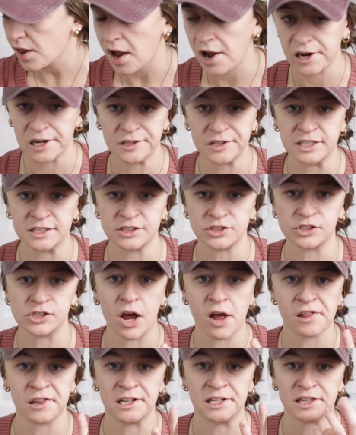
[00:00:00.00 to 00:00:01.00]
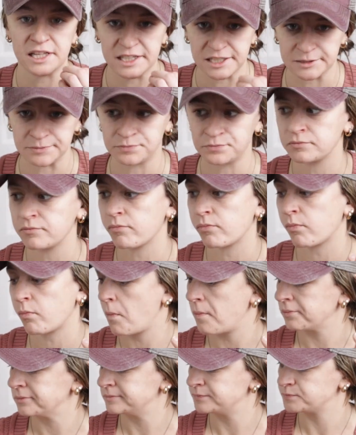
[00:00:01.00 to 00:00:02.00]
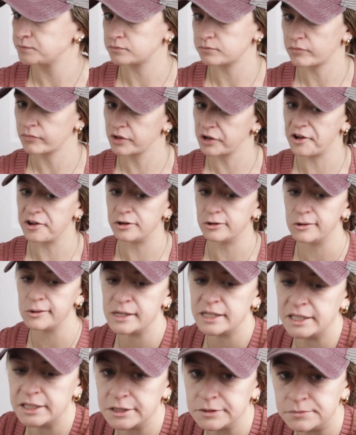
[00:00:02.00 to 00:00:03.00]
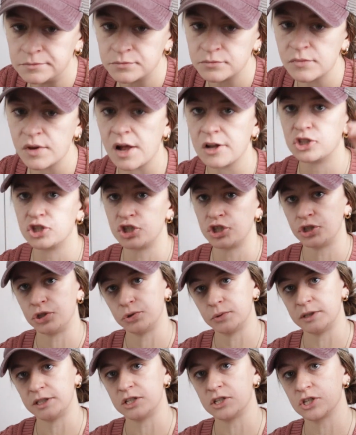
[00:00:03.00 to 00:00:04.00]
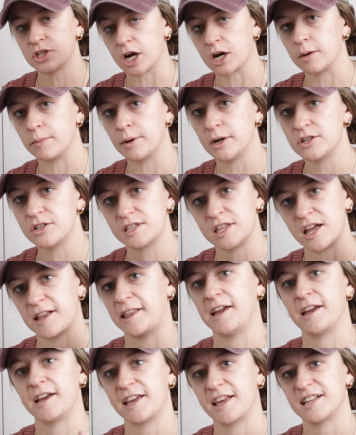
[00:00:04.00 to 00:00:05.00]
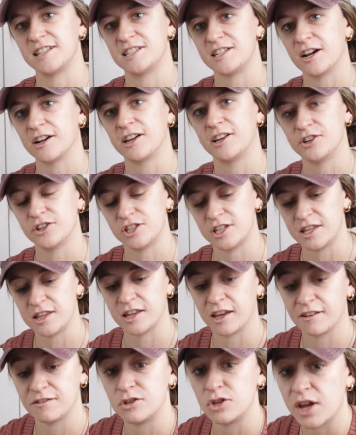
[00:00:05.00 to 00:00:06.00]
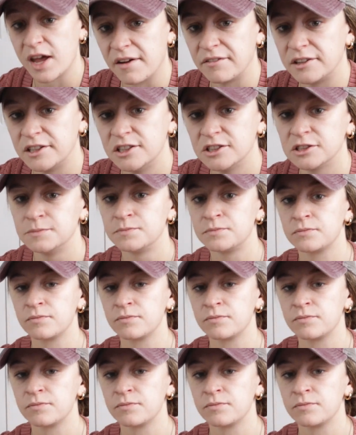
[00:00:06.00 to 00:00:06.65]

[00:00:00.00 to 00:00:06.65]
And then it's not like that gooey, chewy Starburst that like gets stuck in your teeth and gives you cavities.